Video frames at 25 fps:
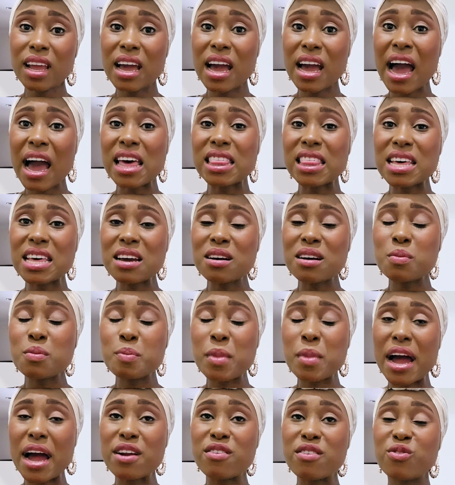I think
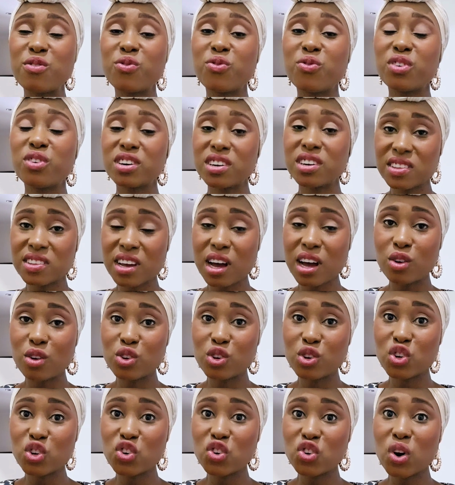my reverse
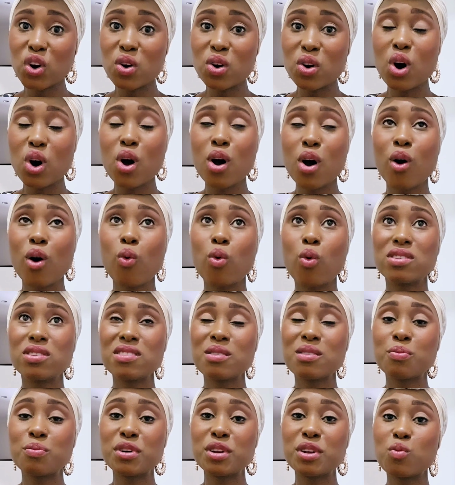culture shock was
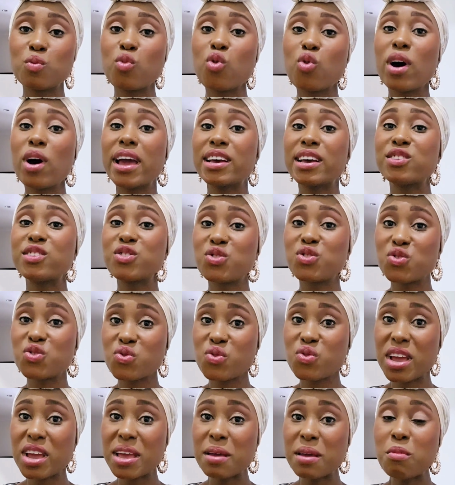a bit more
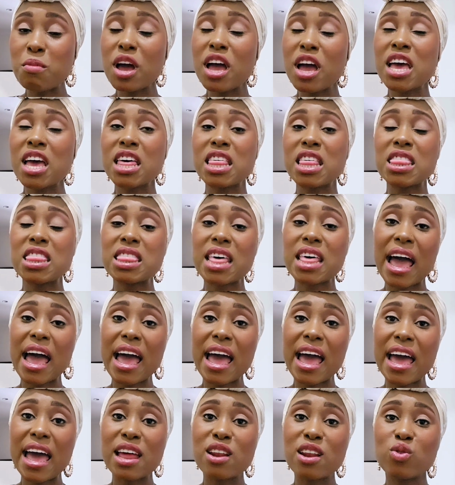extreme
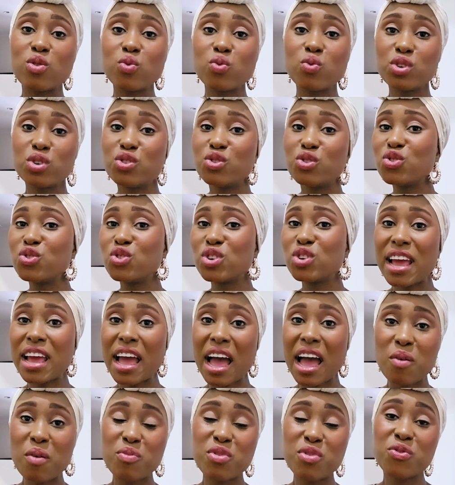than would usually
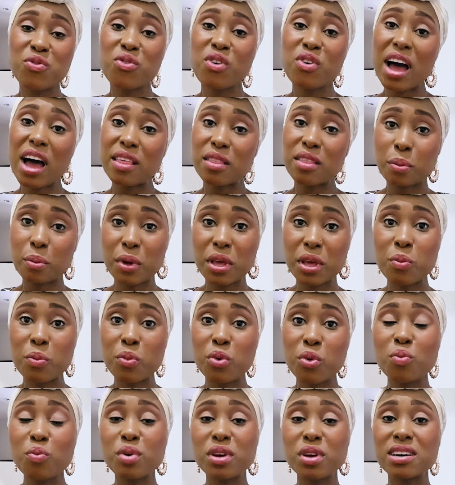happen for other
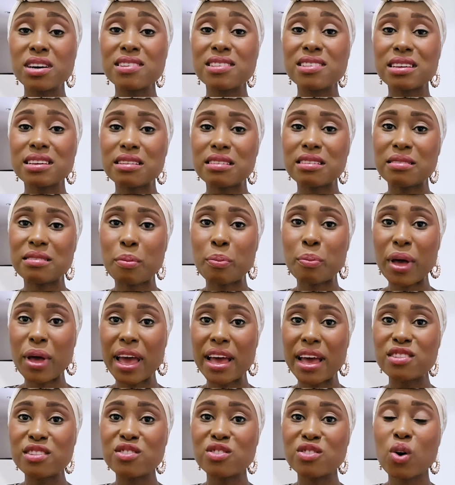people because it
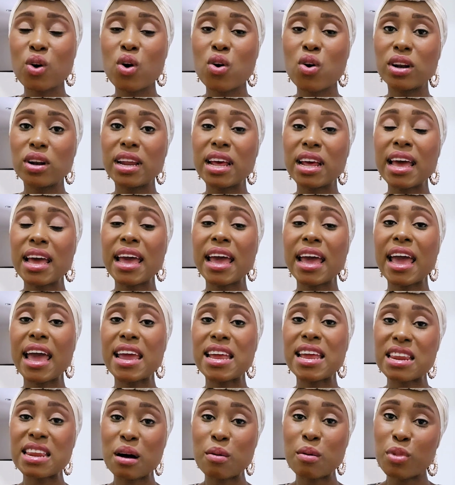depends on a
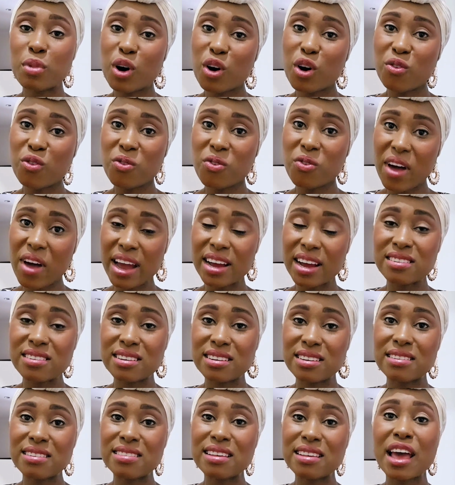number of
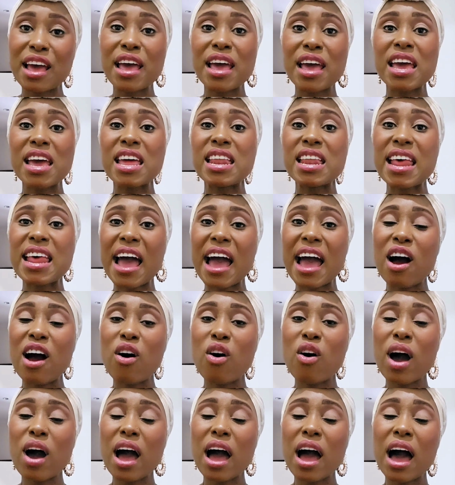factors.
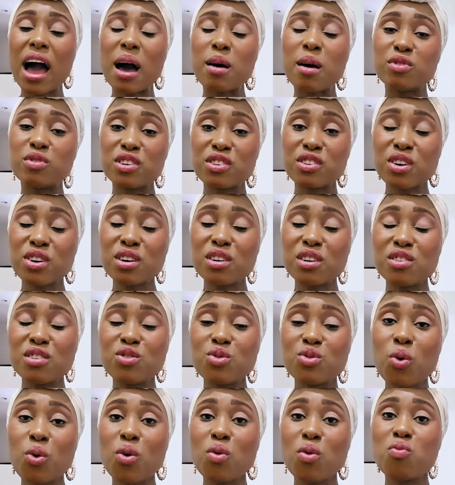Now, I'm just going to
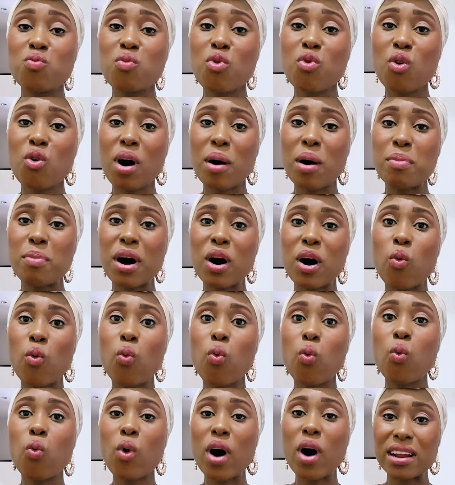talk more about
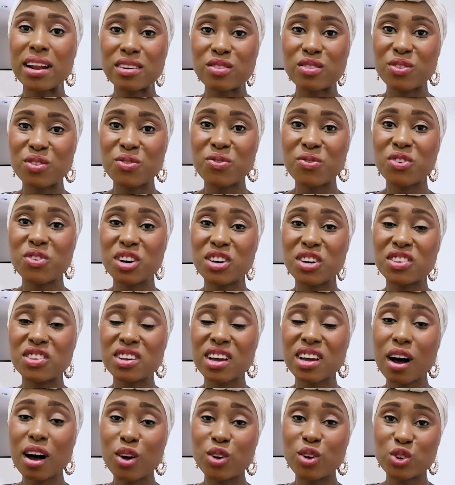what reverse
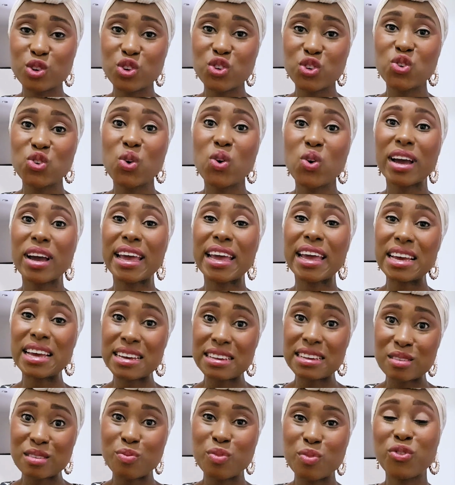culture shock
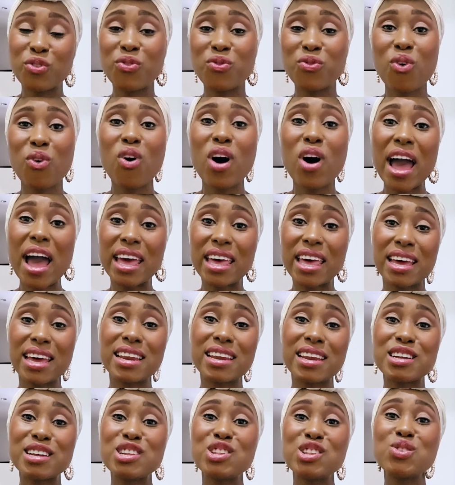is before I
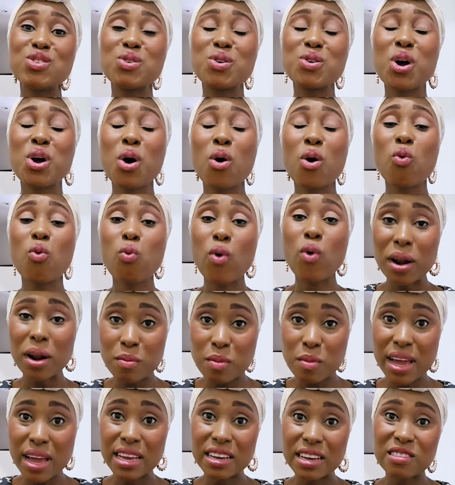get into what
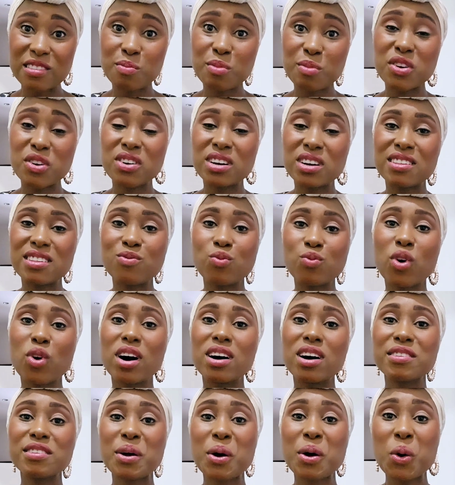my experience
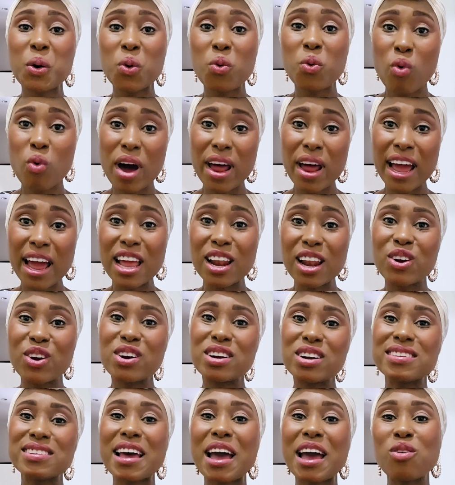was, what I
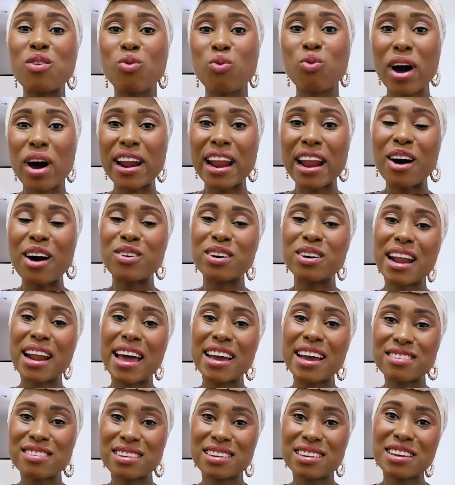learned, and what I would
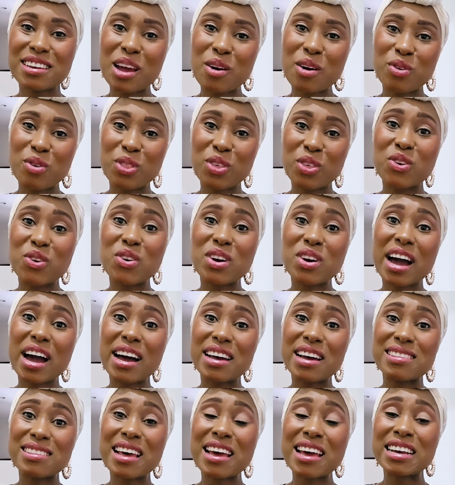like to share with you
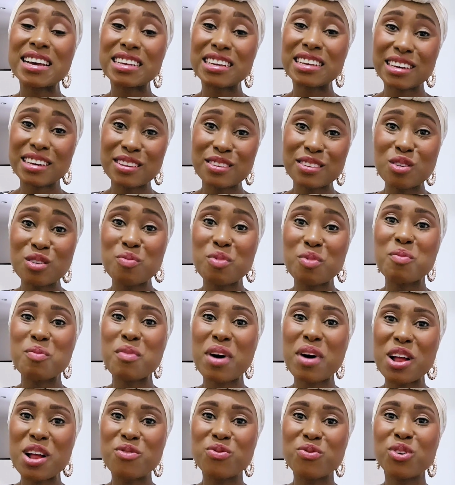guys just to be
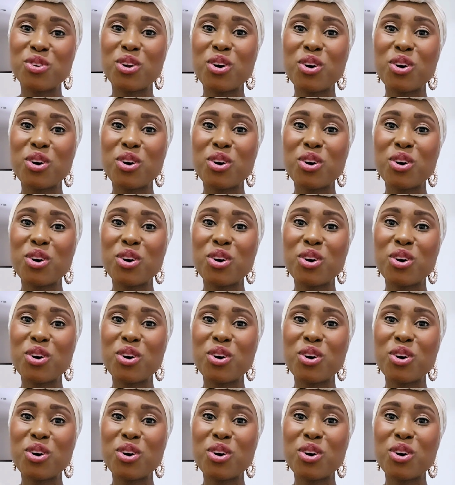mindful